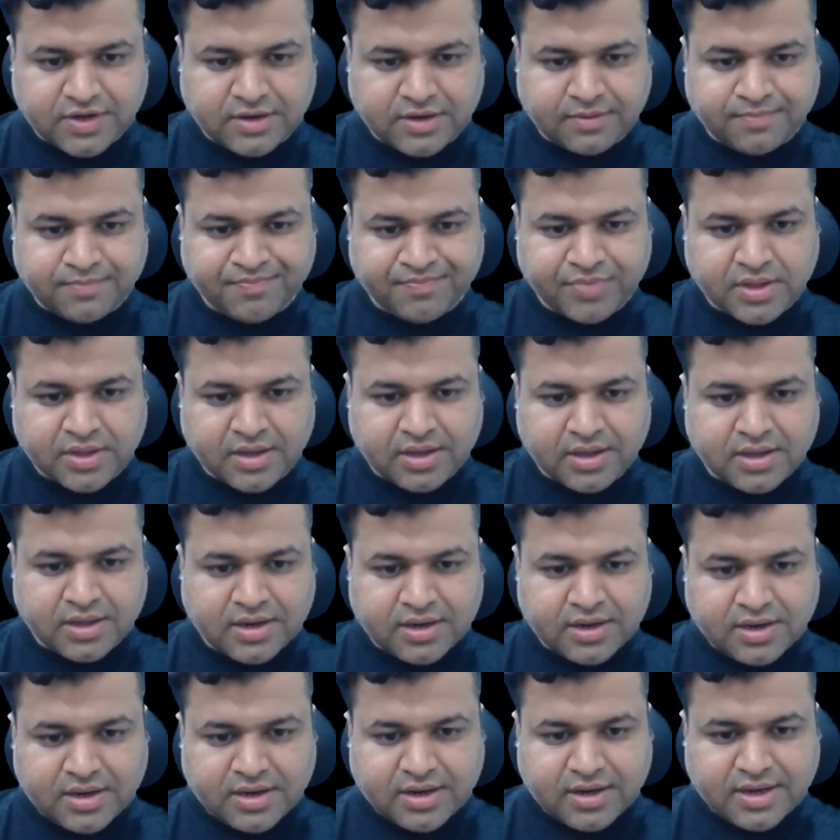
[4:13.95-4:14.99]
1
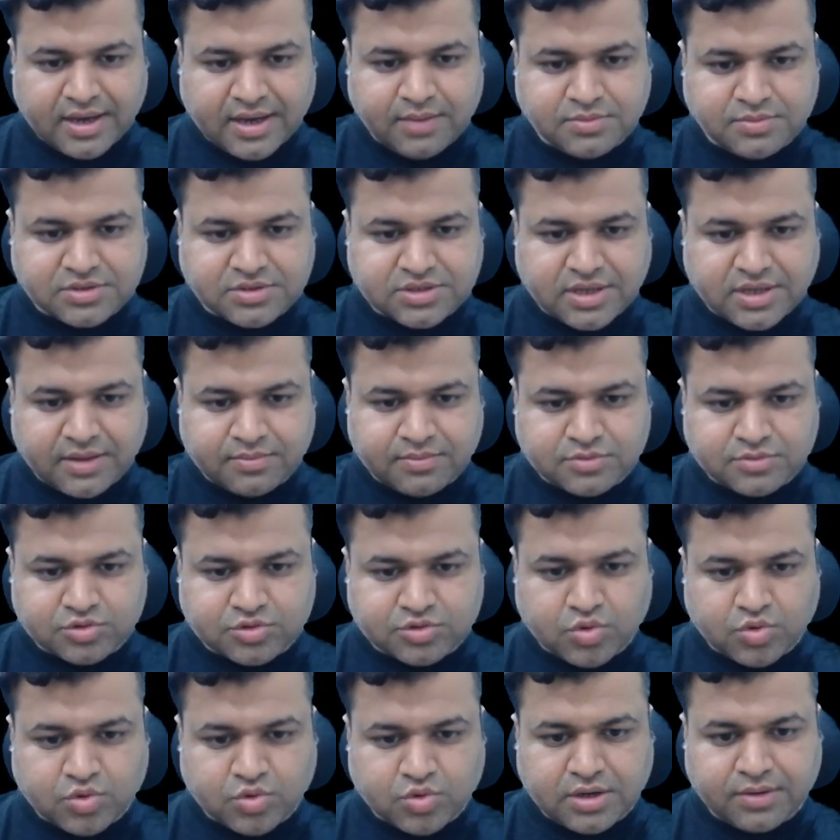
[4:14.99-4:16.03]
times m
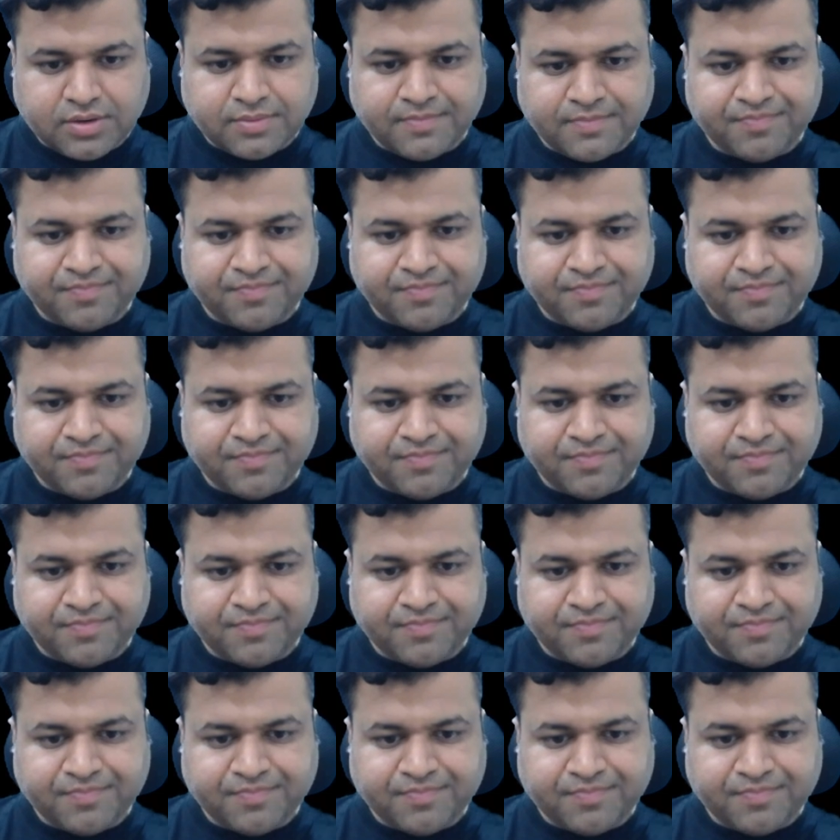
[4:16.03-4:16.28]
square